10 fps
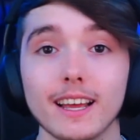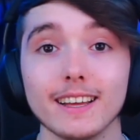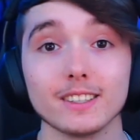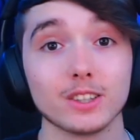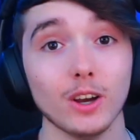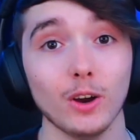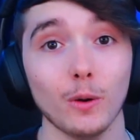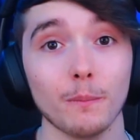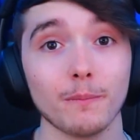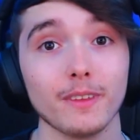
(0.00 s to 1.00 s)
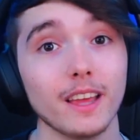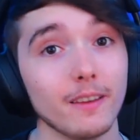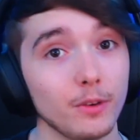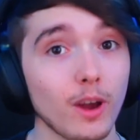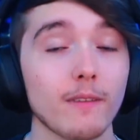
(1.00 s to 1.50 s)
So
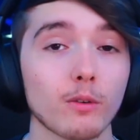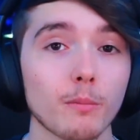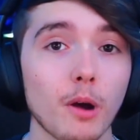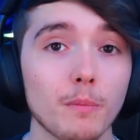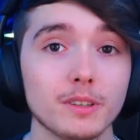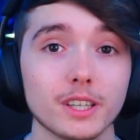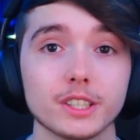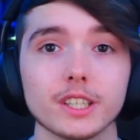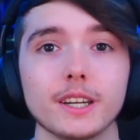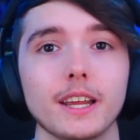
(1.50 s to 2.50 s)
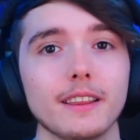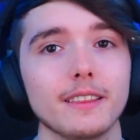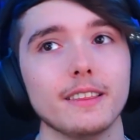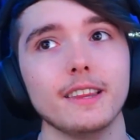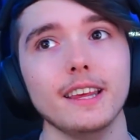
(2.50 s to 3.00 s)
if you have a remote position,
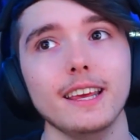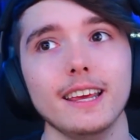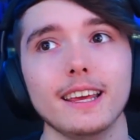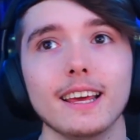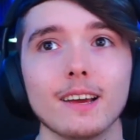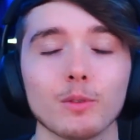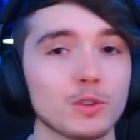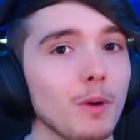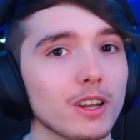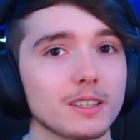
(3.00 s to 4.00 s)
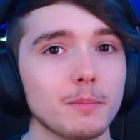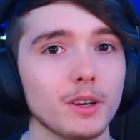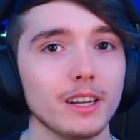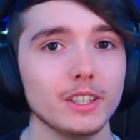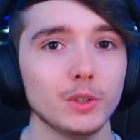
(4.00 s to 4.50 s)
the
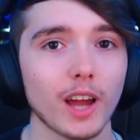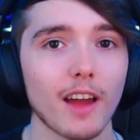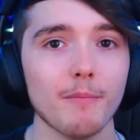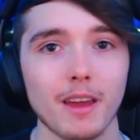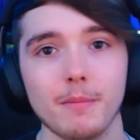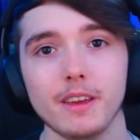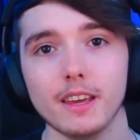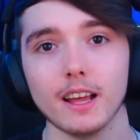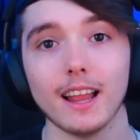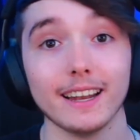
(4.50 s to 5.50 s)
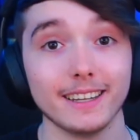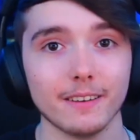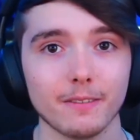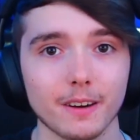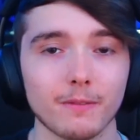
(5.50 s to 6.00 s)
responsibilities you have may be a lot
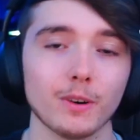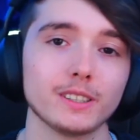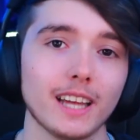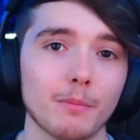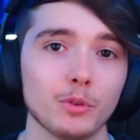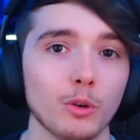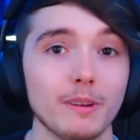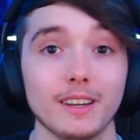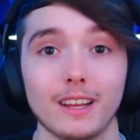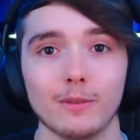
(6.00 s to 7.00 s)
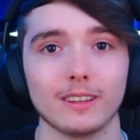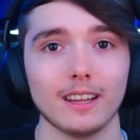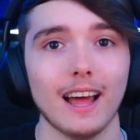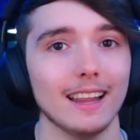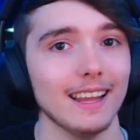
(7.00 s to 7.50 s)
different. For example, you'll be dealing with a
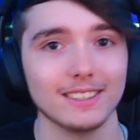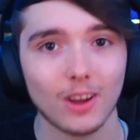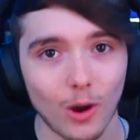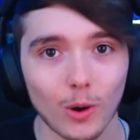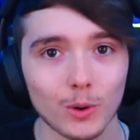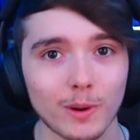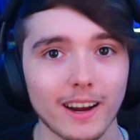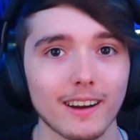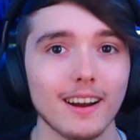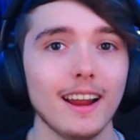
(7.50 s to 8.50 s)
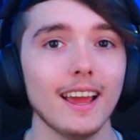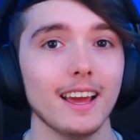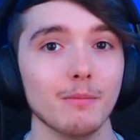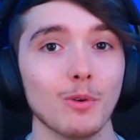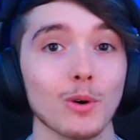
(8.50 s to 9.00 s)
lot less hardware
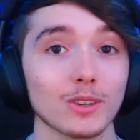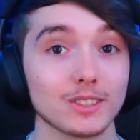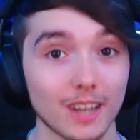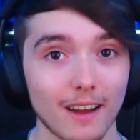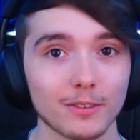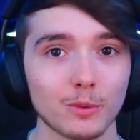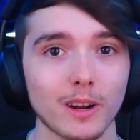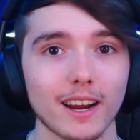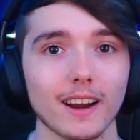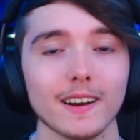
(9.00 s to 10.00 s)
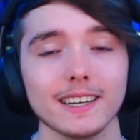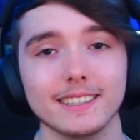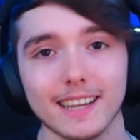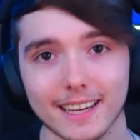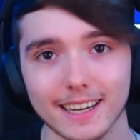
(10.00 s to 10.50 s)
and more software and
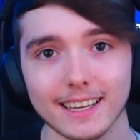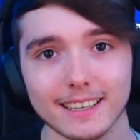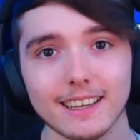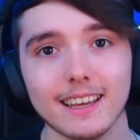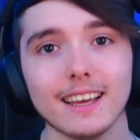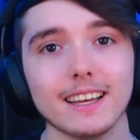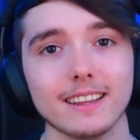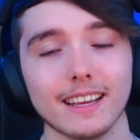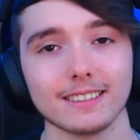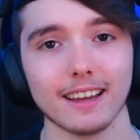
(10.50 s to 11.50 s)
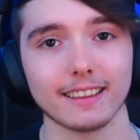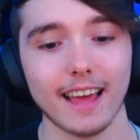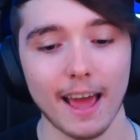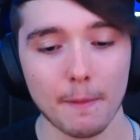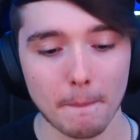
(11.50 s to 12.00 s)
ticketing, things like
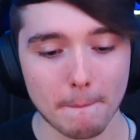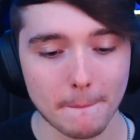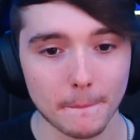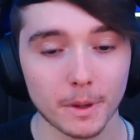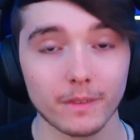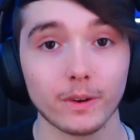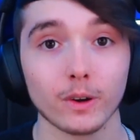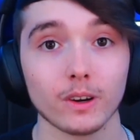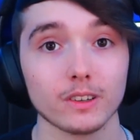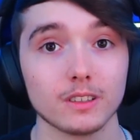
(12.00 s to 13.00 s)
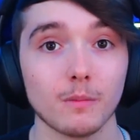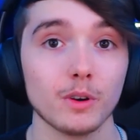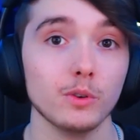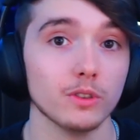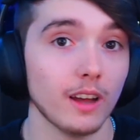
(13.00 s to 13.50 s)
that. But if you're someone
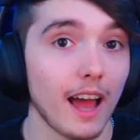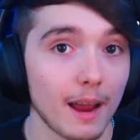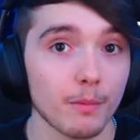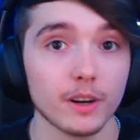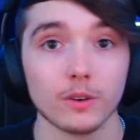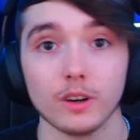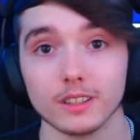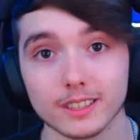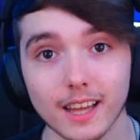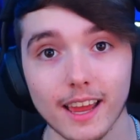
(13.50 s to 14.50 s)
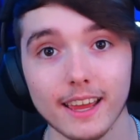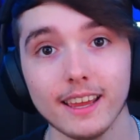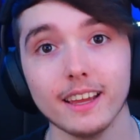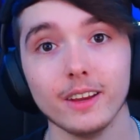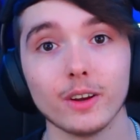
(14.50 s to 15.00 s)
who's a hybrid or on-site,
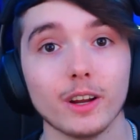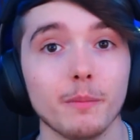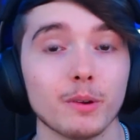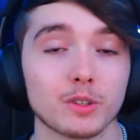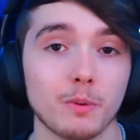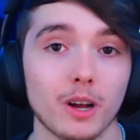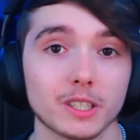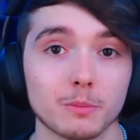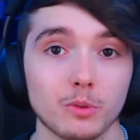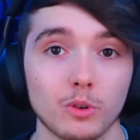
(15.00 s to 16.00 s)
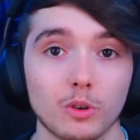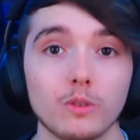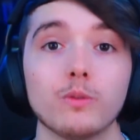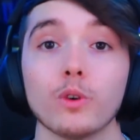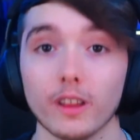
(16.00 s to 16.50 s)
you're going to be responsible
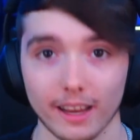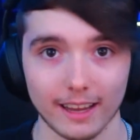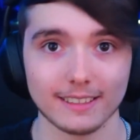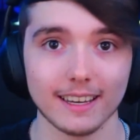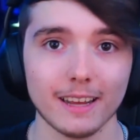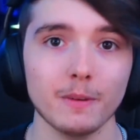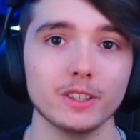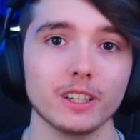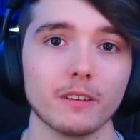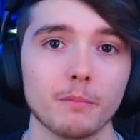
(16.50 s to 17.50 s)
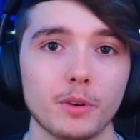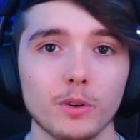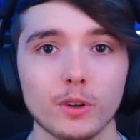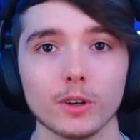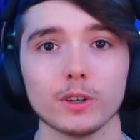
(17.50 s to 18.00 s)
for, like I said, imaging
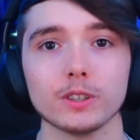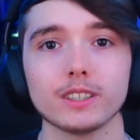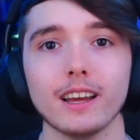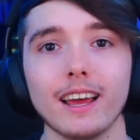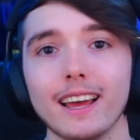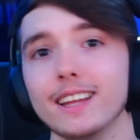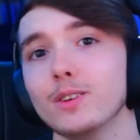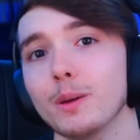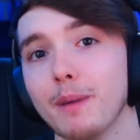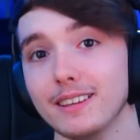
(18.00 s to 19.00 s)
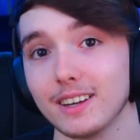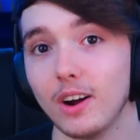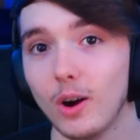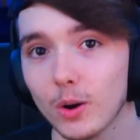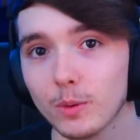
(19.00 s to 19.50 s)
computers, doing basic
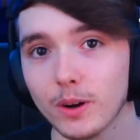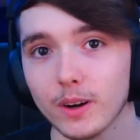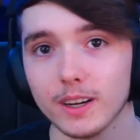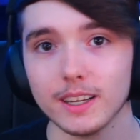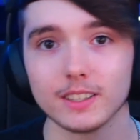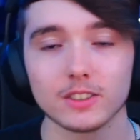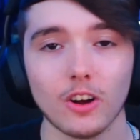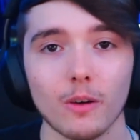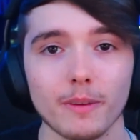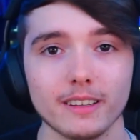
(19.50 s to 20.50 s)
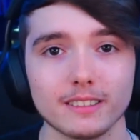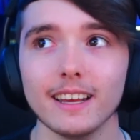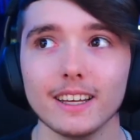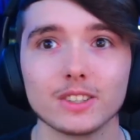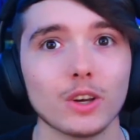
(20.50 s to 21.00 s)
hardware installments.
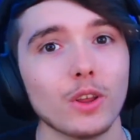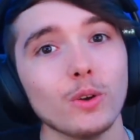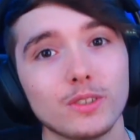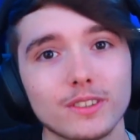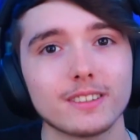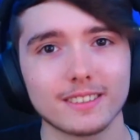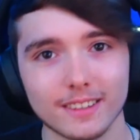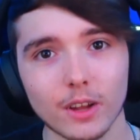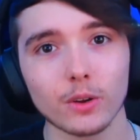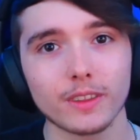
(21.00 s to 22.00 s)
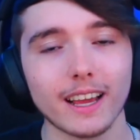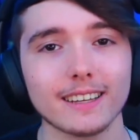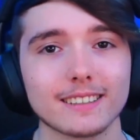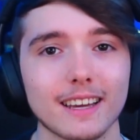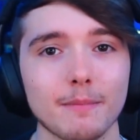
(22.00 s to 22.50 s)
So those little
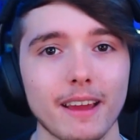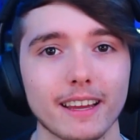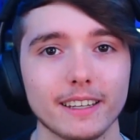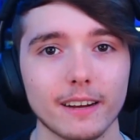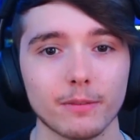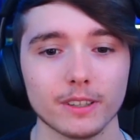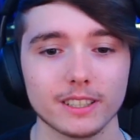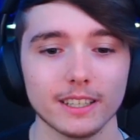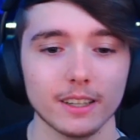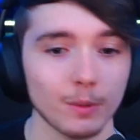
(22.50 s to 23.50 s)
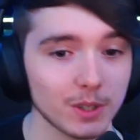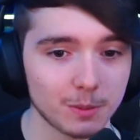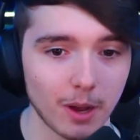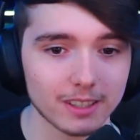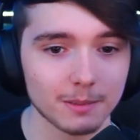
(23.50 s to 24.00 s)
things can make a difference in the
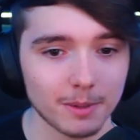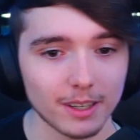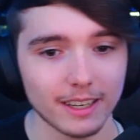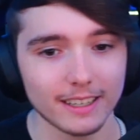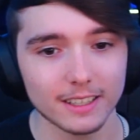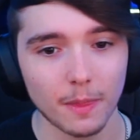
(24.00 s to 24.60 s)
responsibilities.